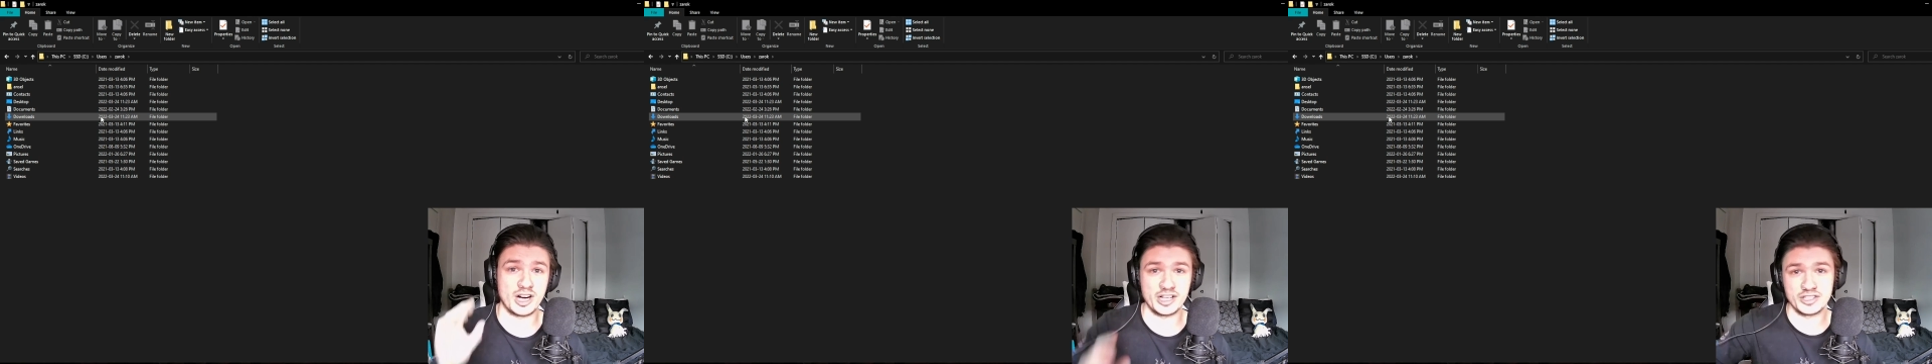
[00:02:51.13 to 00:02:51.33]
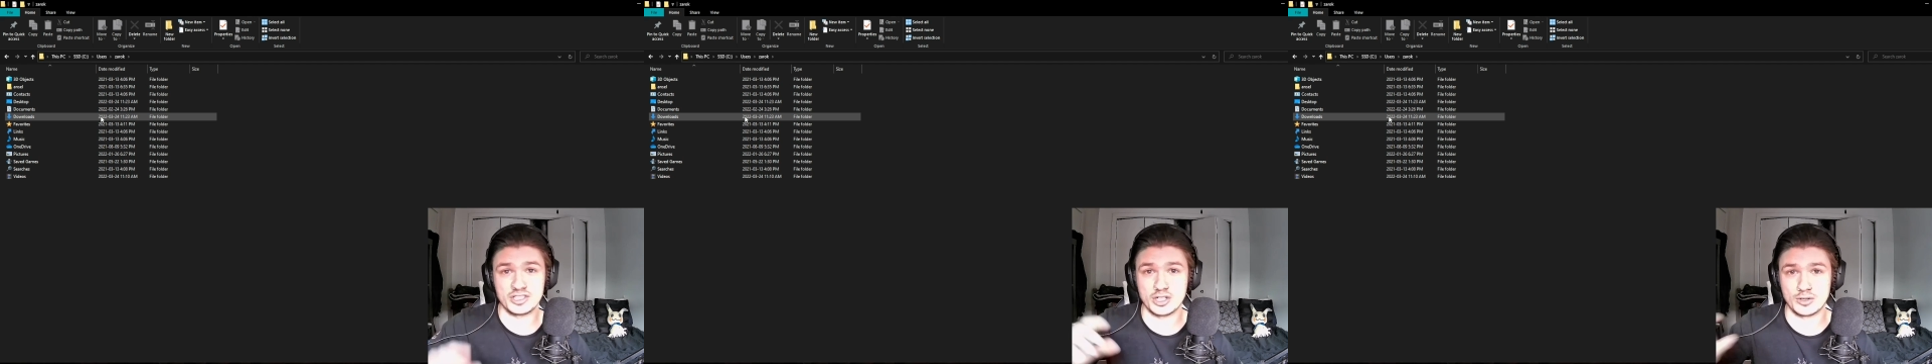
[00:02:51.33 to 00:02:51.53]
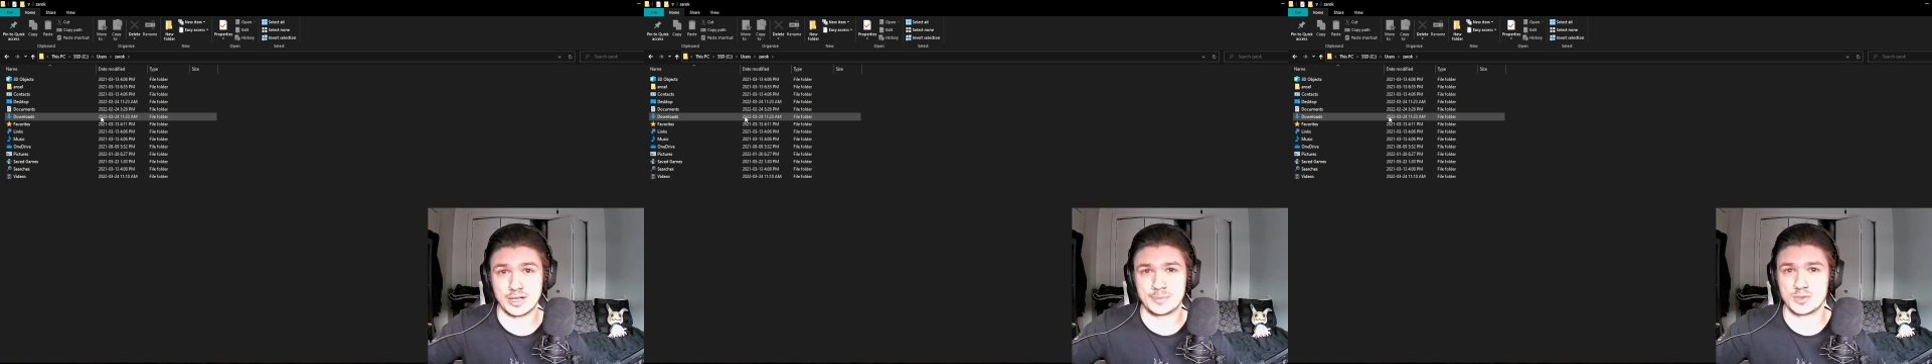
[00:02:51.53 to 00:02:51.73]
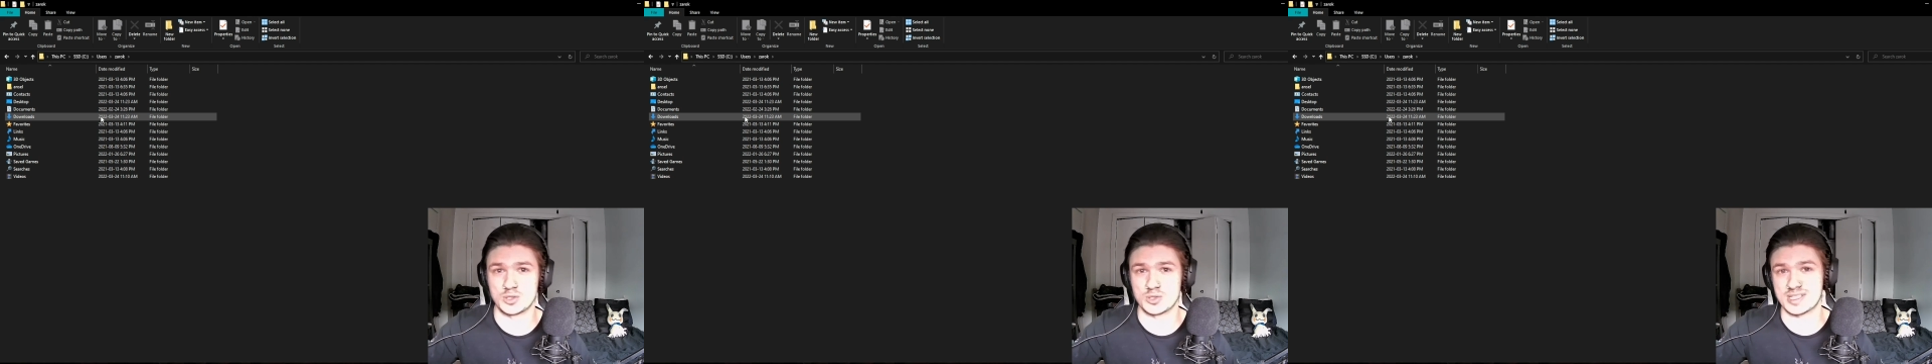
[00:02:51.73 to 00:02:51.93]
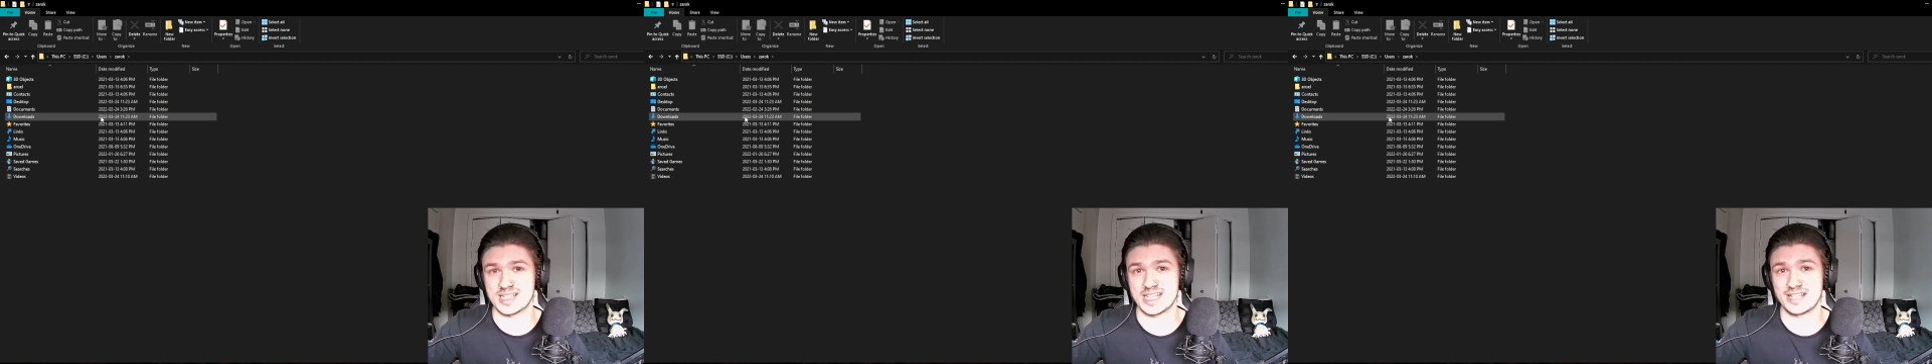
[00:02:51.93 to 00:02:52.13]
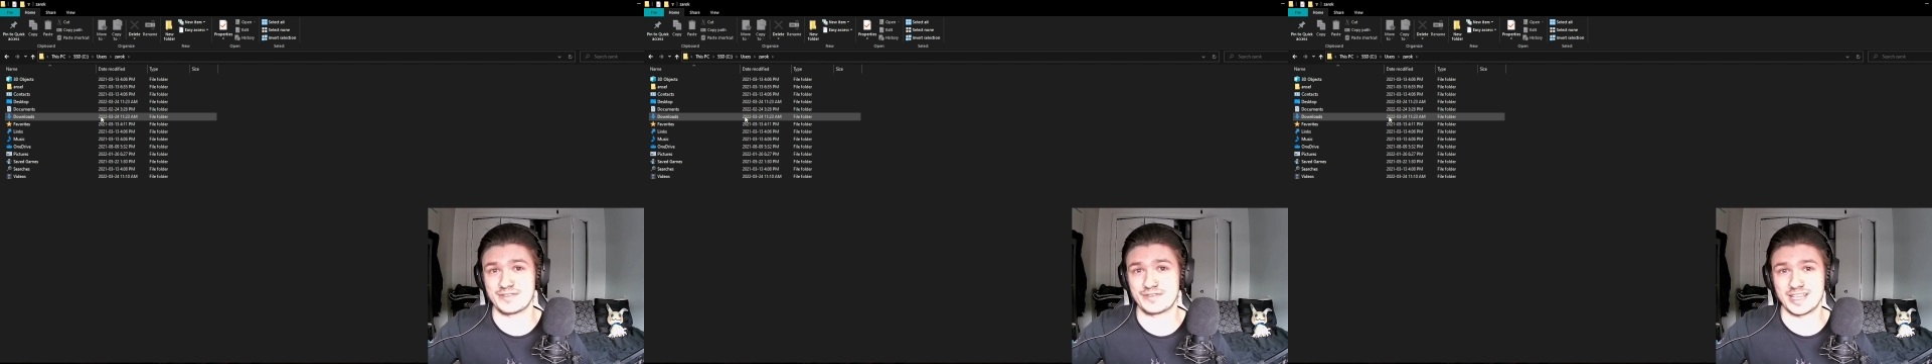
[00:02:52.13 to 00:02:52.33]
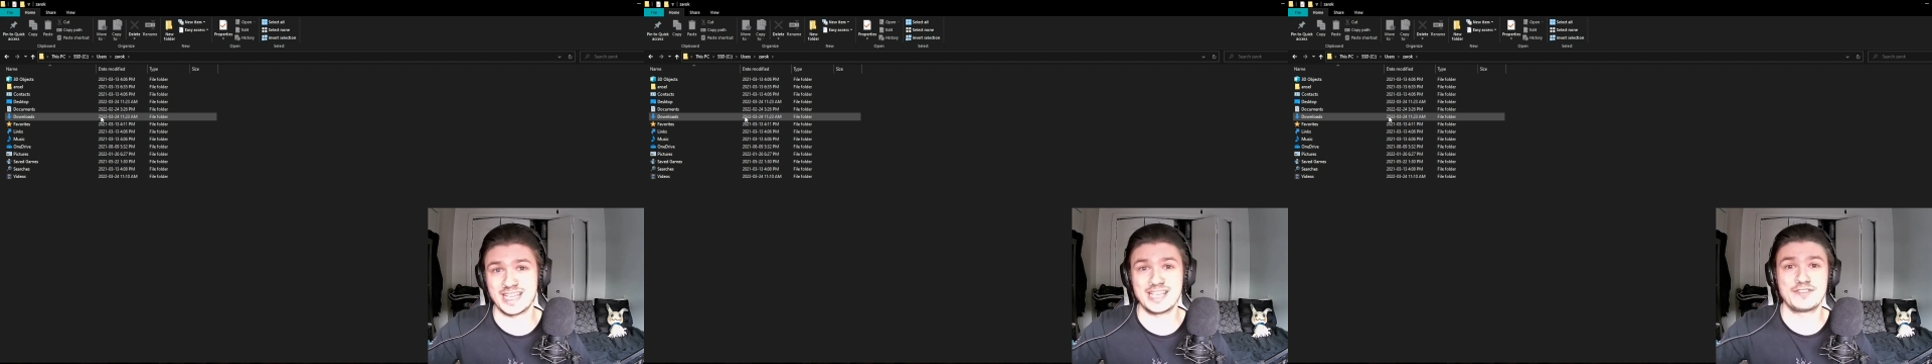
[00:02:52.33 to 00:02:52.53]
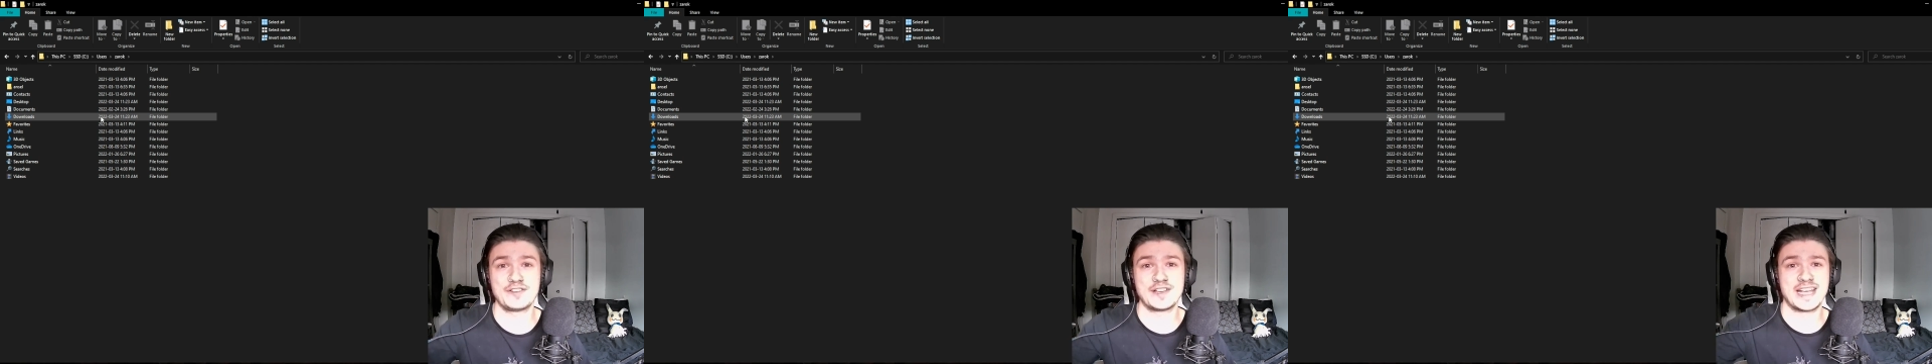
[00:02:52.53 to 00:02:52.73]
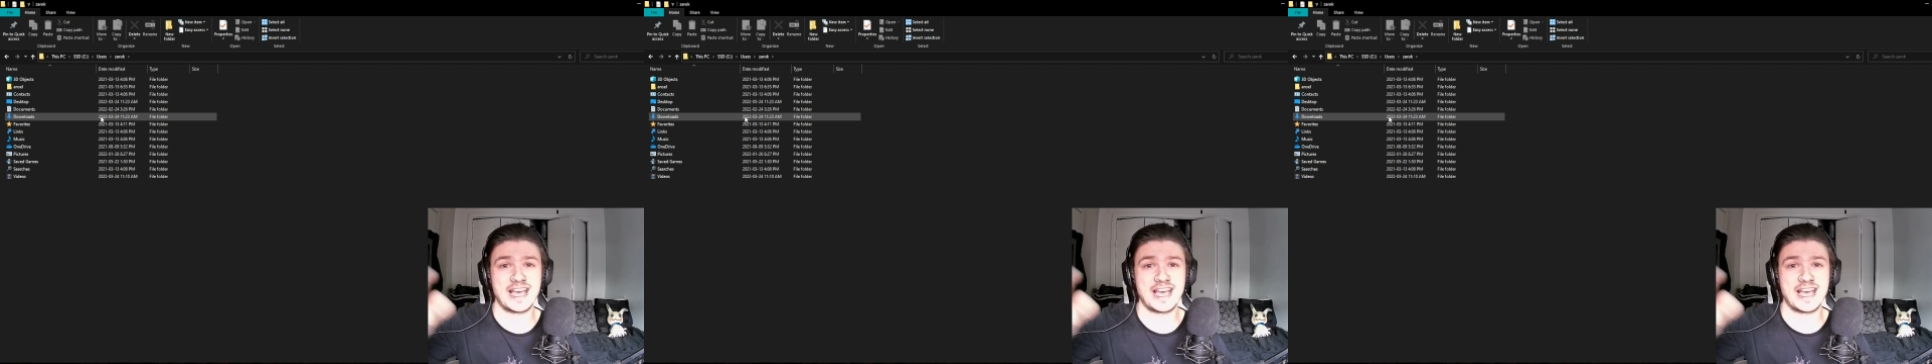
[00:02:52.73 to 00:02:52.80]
uncorrupt your save if it